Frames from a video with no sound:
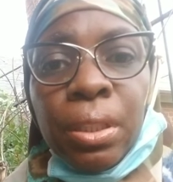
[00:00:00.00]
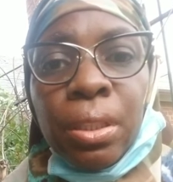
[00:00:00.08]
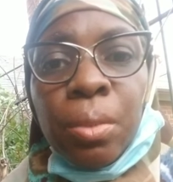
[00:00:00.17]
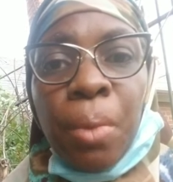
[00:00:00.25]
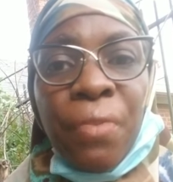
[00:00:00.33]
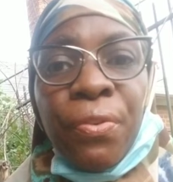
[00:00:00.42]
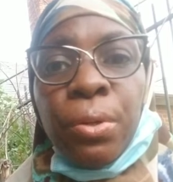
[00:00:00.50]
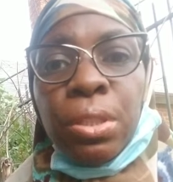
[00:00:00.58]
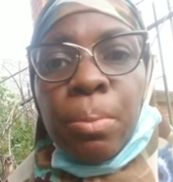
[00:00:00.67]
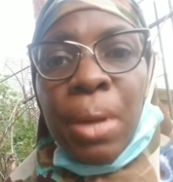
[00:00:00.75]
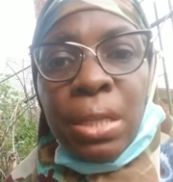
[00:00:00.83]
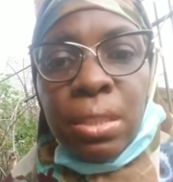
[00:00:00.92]
My phone is
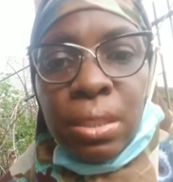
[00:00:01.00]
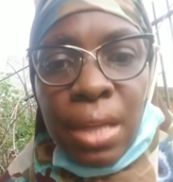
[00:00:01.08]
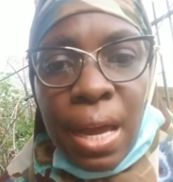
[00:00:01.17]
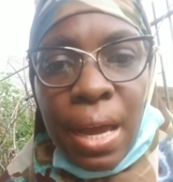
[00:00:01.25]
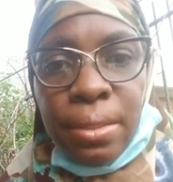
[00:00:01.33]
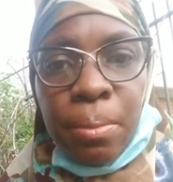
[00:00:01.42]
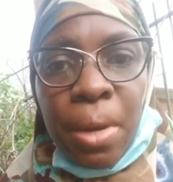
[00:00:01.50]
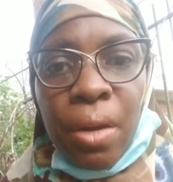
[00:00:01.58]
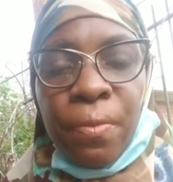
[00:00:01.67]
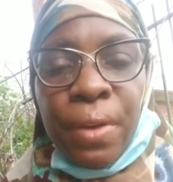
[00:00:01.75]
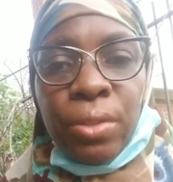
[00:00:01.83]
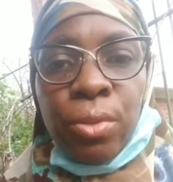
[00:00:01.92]
about to die, as a matter
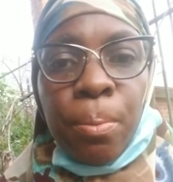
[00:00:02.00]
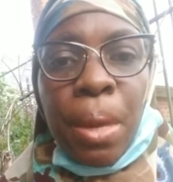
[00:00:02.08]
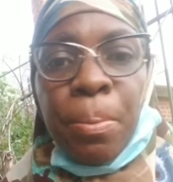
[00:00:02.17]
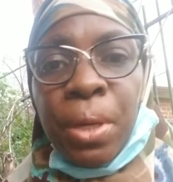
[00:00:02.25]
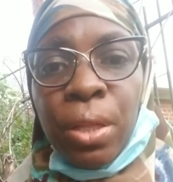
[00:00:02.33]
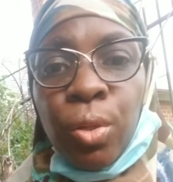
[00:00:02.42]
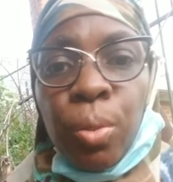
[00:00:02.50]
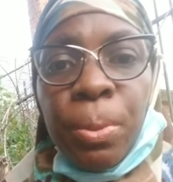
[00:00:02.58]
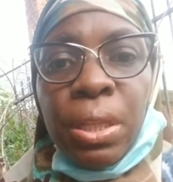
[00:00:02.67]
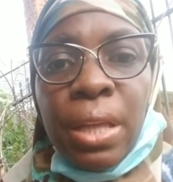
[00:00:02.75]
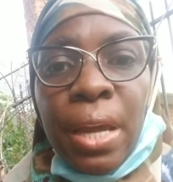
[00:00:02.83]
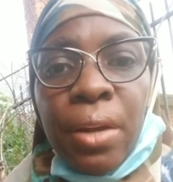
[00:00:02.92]
of fact, so it may be a little
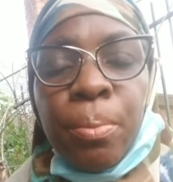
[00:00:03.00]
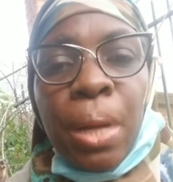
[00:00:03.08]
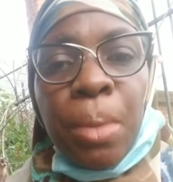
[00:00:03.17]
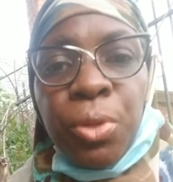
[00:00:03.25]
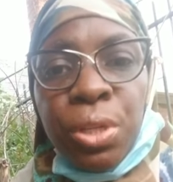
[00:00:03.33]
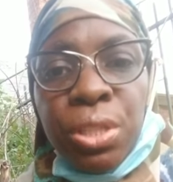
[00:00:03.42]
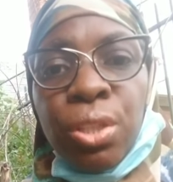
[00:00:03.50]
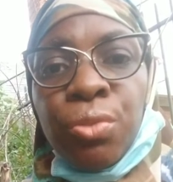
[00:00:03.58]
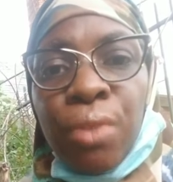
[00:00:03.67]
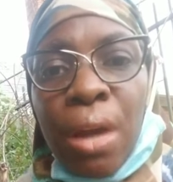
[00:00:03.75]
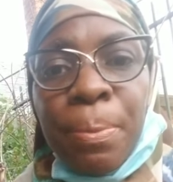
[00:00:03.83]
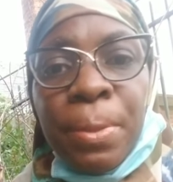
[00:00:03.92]
bit later, but I'm going to
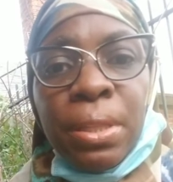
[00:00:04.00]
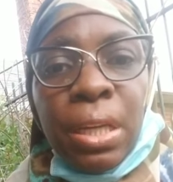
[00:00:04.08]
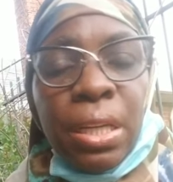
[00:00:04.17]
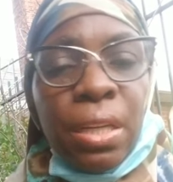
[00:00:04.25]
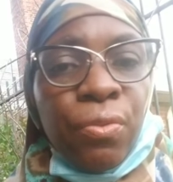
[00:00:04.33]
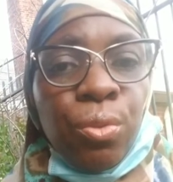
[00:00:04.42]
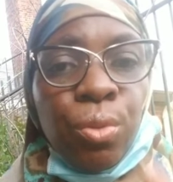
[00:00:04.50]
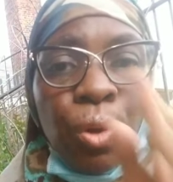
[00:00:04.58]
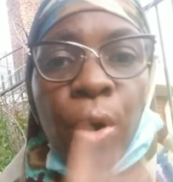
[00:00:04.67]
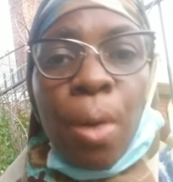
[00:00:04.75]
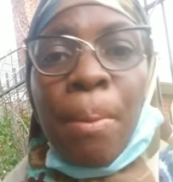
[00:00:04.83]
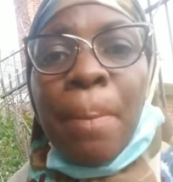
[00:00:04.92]
drop the link. If you
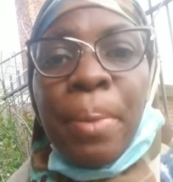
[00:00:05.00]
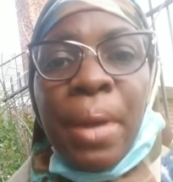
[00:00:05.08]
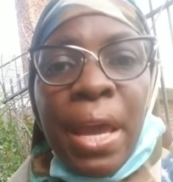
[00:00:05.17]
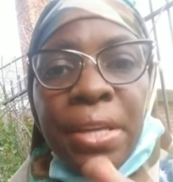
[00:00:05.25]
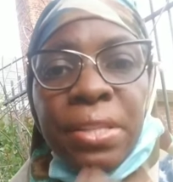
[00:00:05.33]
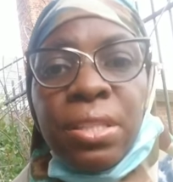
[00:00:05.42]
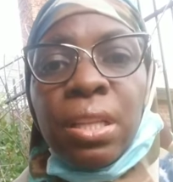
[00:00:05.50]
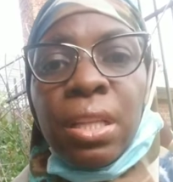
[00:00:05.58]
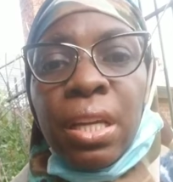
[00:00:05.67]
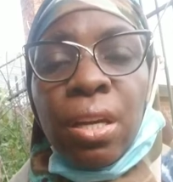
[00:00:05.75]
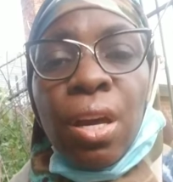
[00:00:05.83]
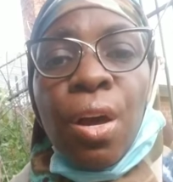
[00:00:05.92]
look on my page, the
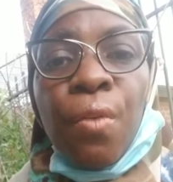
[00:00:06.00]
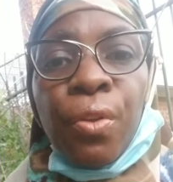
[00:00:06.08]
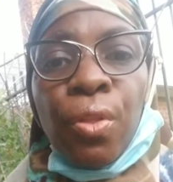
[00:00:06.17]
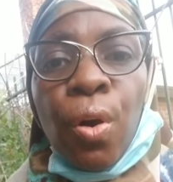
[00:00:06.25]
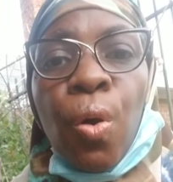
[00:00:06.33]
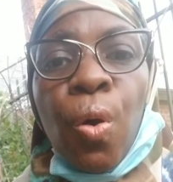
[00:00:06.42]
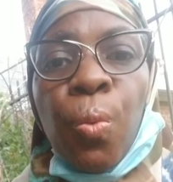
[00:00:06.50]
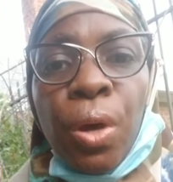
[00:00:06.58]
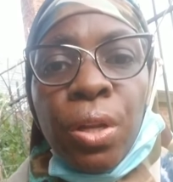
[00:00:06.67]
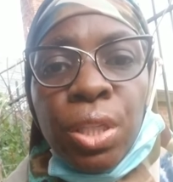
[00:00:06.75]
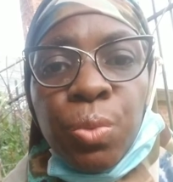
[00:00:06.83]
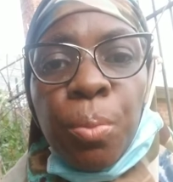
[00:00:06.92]
link for the Whole
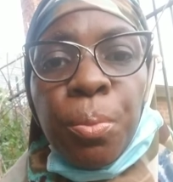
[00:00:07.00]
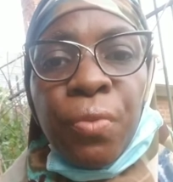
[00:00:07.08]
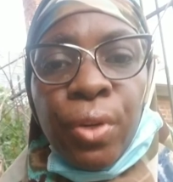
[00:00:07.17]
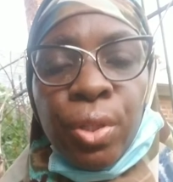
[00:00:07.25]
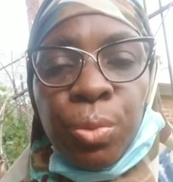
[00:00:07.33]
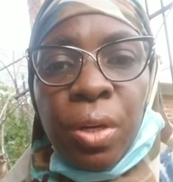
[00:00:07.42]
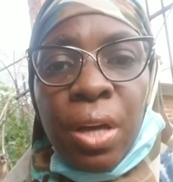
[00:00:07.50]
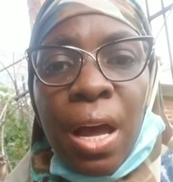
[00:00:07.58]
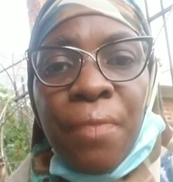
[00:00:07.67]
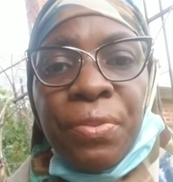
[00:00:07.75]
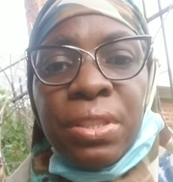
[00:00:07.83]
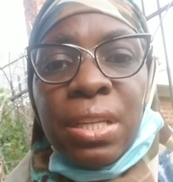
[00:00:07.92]
Wellness Woman Virtual
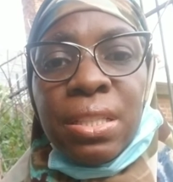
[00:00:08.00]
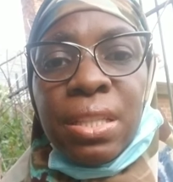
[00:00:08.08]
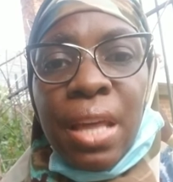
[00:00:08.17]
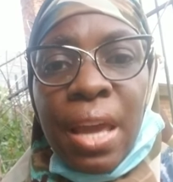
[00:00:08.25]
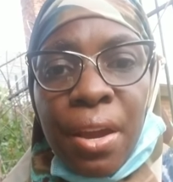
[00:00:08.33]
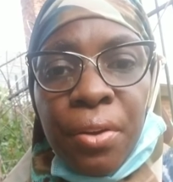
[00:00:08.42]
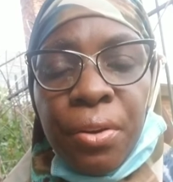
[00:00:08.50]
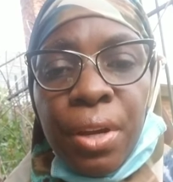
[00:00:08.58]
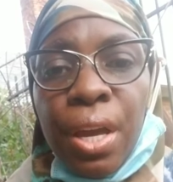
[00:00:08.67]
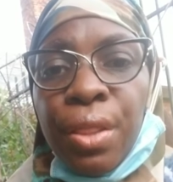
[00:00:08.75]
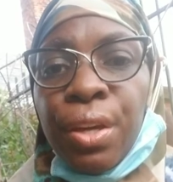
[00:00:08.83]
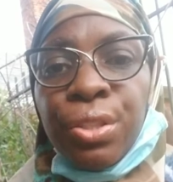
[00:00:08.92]
Conference is there.
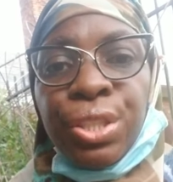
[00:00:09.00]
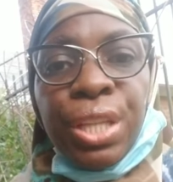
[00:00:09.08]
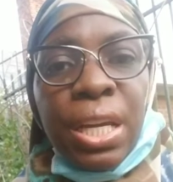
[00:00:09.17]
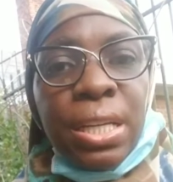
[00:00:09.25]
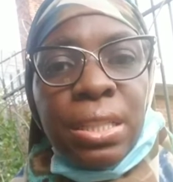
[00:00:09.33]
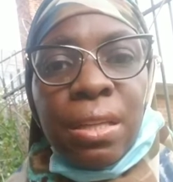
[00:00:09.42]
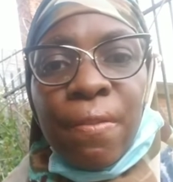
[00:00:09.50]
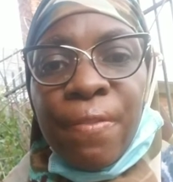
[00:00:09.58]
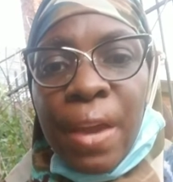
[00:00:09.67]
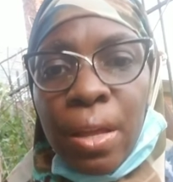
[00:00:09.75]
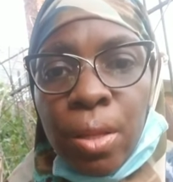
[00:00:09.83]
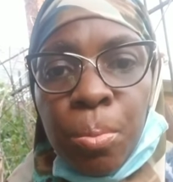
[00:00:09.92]
There's tickets
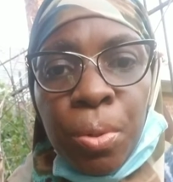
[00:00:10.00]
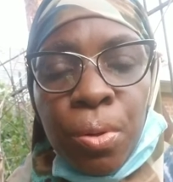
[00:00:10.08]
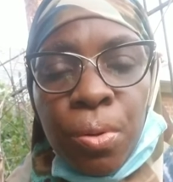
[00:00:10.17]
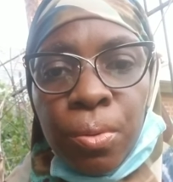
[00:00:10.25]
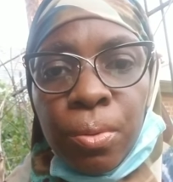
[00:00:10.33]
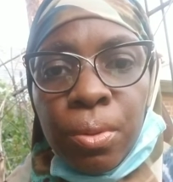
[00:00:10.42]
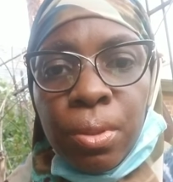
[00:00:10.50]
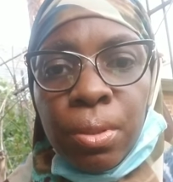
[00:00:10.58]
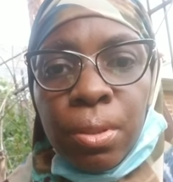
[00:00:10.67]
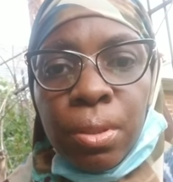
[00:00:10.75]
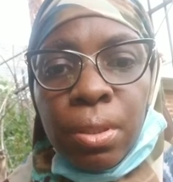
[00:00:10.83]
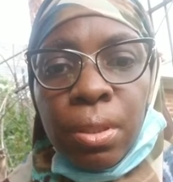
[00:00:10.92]
available,
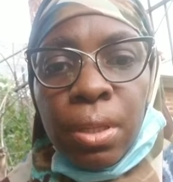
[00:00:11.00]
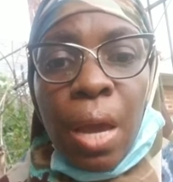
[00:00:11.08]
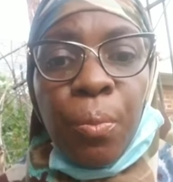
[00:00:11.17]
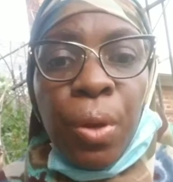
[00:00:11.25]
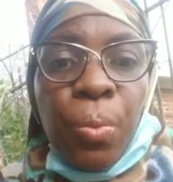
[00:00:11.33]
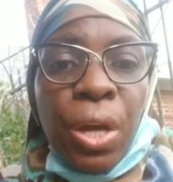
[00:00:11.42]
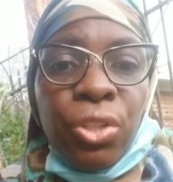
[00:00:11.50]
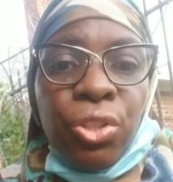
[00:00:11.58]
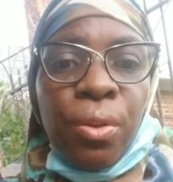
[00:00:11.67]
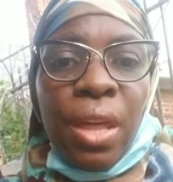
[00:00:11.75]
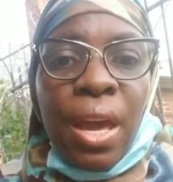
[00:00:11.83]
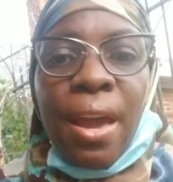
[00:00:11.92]
and we want
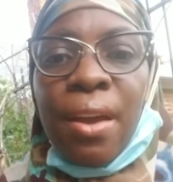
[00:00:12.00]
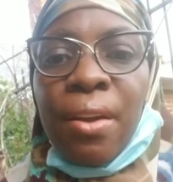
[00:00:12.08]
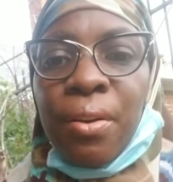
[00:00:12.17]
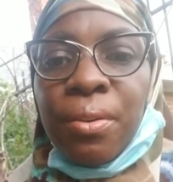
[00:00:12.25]
you there.